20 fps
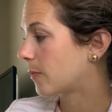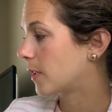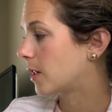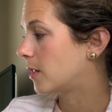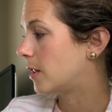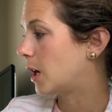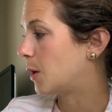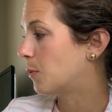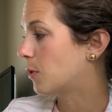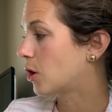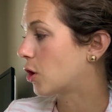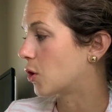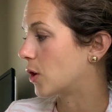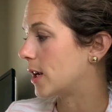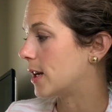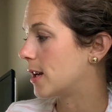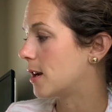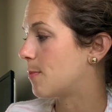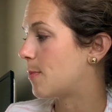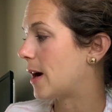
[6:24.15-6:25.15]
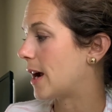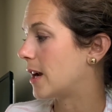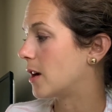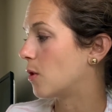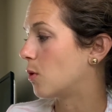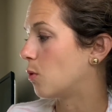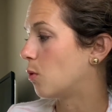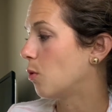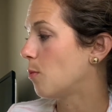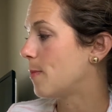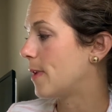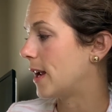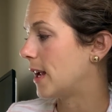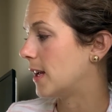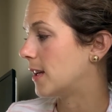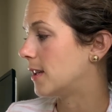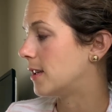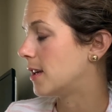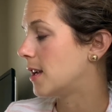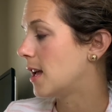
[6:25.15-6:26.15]
They were greeted by an old
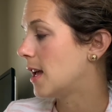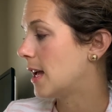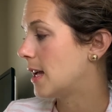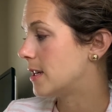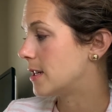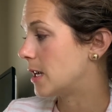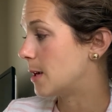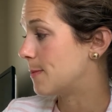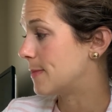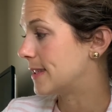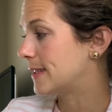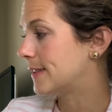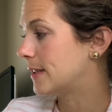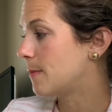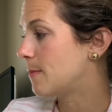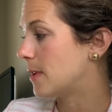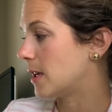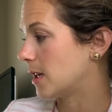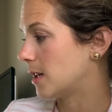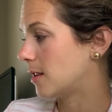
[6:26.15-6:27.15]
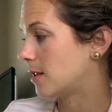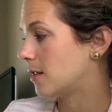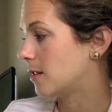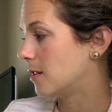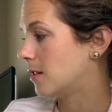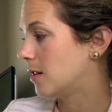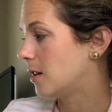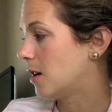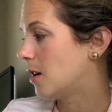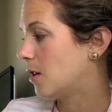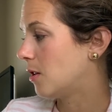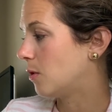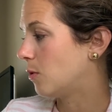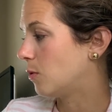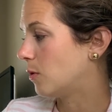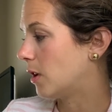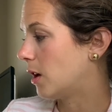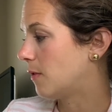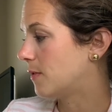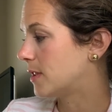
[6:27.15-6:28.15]
man named Simeon who
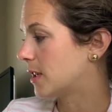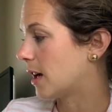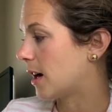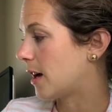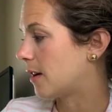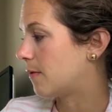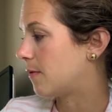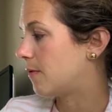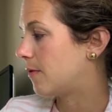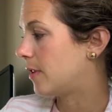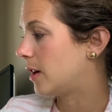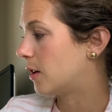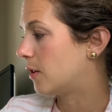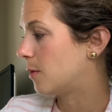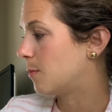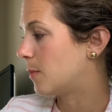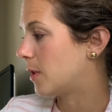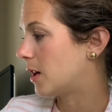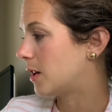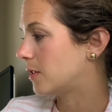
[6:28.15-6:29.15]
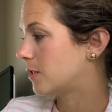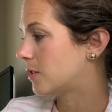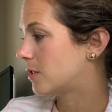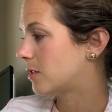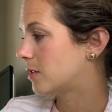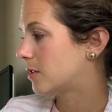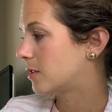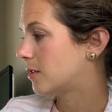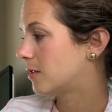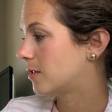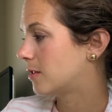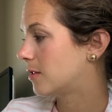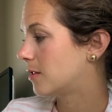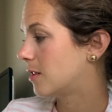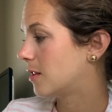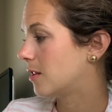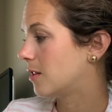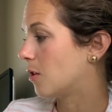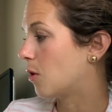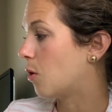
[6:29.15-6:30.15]
loved God very much.
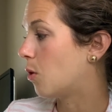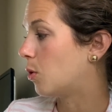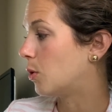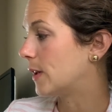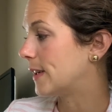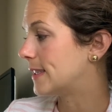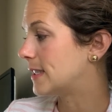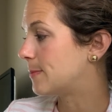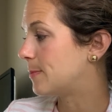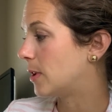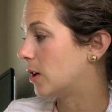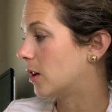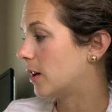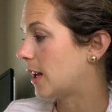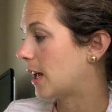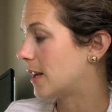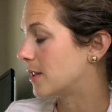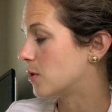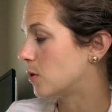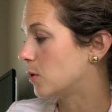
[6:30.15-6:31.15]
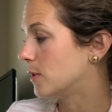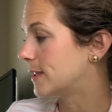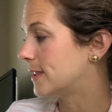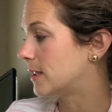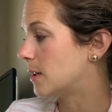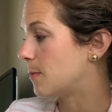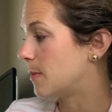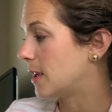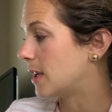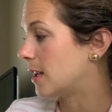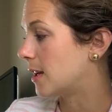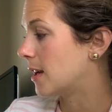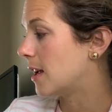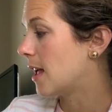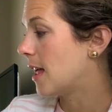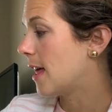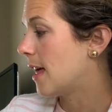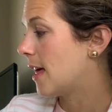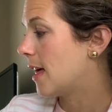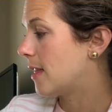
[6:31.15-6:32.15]
The Holy Spirit had told
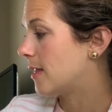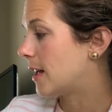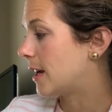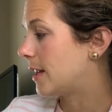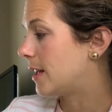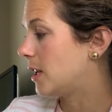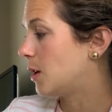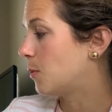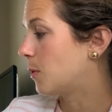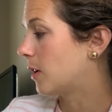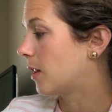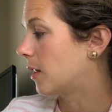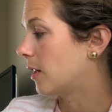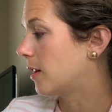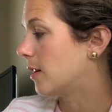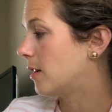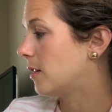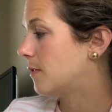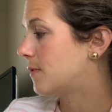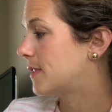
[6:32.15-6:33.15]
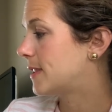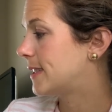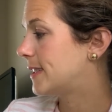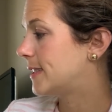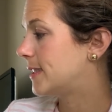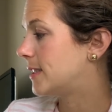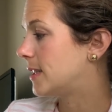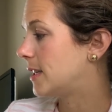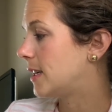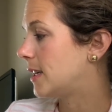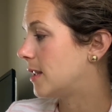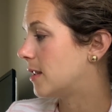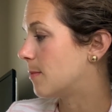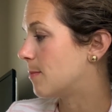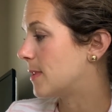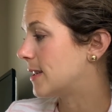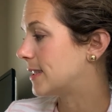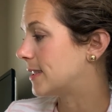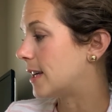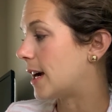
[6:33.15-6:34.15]
Simeon that he would live to see the
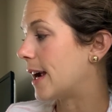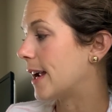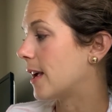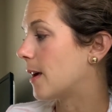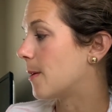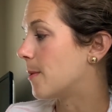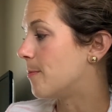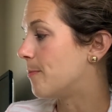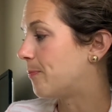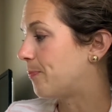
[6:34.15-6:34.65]
Messiah.